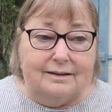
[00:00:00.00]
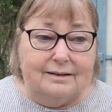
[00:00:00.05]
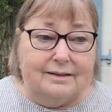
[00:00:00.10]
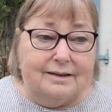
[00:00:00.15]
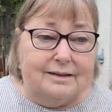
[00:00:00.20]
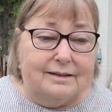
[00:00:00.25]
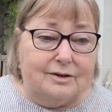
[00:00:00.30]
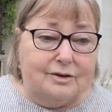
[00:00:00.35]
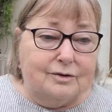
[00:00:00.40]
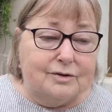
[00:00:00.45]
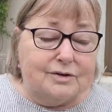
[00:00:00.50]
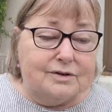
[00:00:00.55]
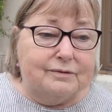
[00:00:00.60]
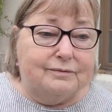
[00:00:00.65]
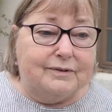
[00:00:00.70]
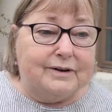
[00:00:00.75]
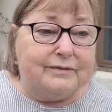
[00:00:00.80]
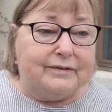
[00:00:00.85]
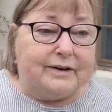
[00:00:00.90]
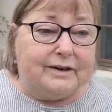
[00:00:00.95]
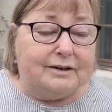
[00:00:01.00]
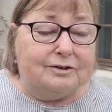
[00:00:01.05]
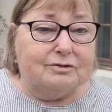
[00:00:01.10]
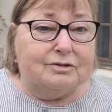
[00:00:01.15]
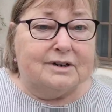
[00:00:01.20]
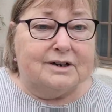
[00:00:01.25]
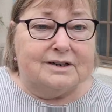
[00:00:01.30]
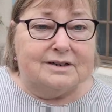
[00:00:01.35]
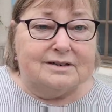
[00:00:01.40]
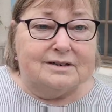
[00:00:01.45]
The cost of living
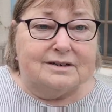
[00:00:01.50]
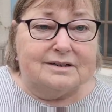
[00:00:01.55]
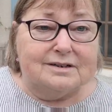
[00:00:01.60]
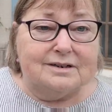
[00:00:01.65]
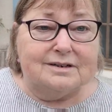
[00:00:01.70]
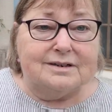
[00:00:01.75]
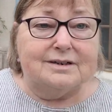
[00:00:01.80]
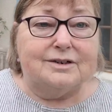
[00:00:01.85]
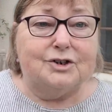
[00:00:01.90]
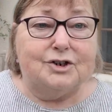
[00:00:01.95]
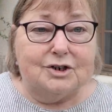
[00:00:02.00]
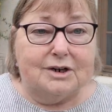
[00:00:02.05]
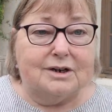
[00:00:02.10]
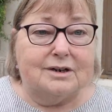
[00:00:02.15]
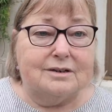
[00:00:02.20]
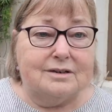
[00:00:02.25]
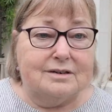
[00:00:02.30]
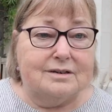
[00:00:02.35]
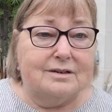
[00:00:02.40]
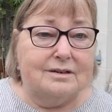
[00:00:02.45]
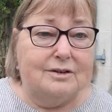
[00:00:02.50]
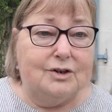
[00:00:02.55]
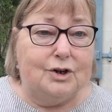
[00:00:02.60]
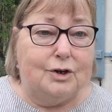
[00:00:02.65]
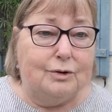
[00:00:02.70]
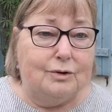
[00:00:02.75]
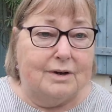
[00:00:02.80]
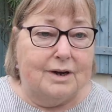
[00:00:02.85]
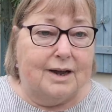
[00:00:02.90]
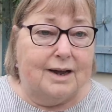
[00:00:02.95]
crisis isn't just
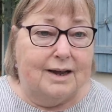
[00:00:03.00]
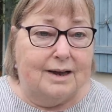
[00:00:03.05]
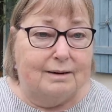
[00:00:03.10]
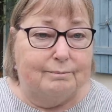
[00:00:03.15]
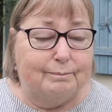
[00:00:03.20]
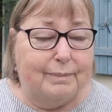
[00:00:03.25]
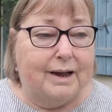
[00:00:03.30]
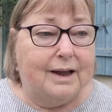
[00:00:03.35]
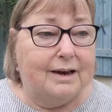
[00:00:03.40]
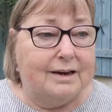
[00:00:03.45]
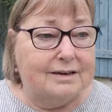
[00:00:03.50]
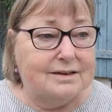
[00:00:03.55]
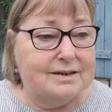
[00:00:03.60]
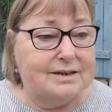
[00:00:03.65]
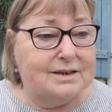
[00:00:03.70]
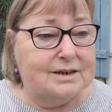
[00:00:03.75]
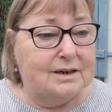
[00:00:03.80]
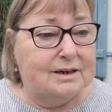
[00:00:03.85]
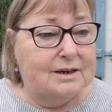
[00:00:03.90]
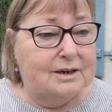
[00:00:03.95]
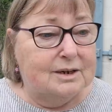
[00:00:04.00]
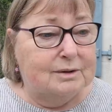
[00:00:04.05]
UK based,